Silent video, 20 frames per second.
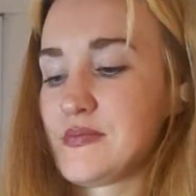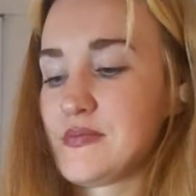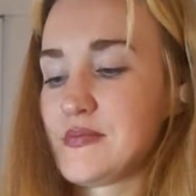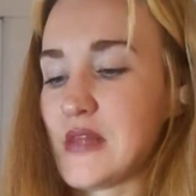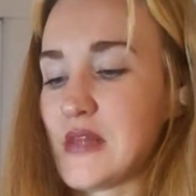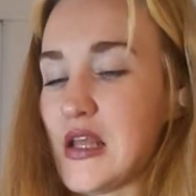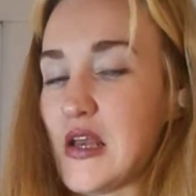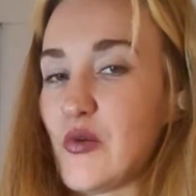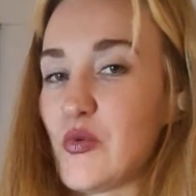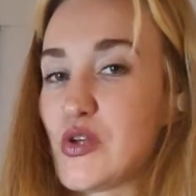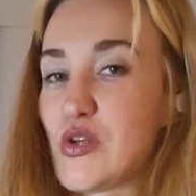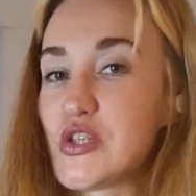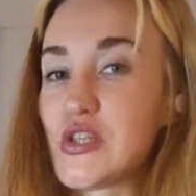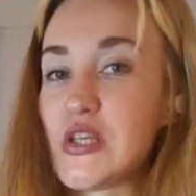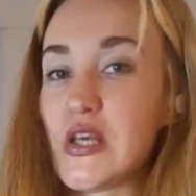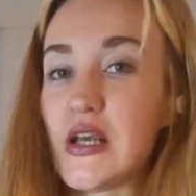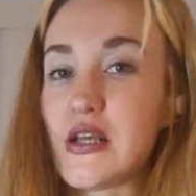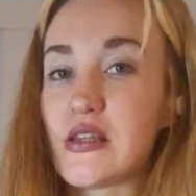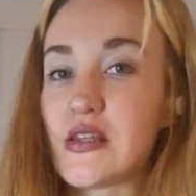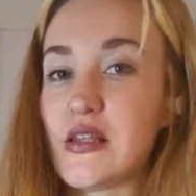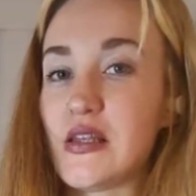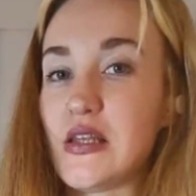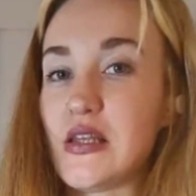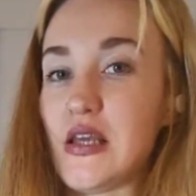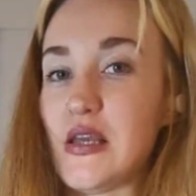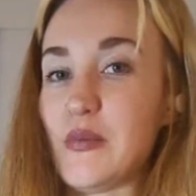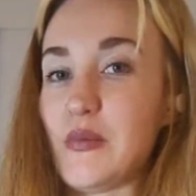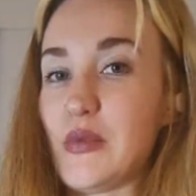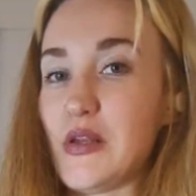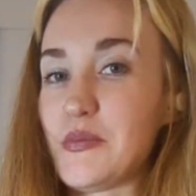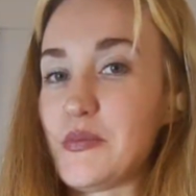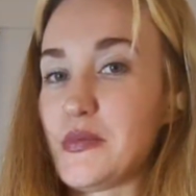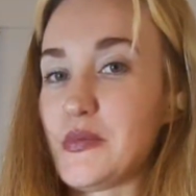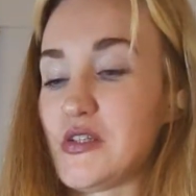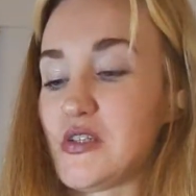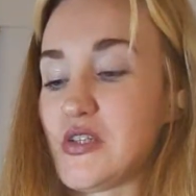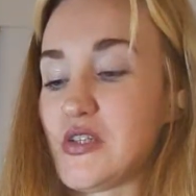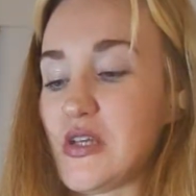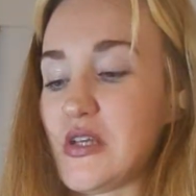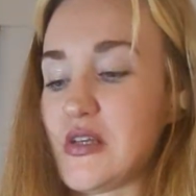I will check the name. Let me
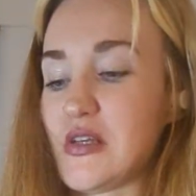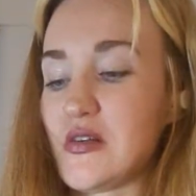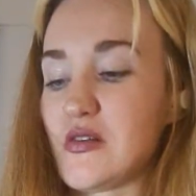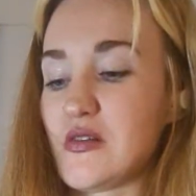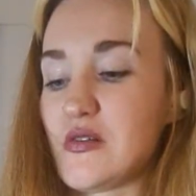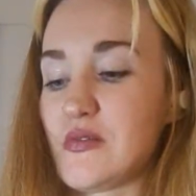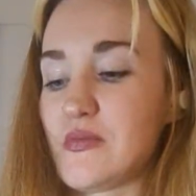check it.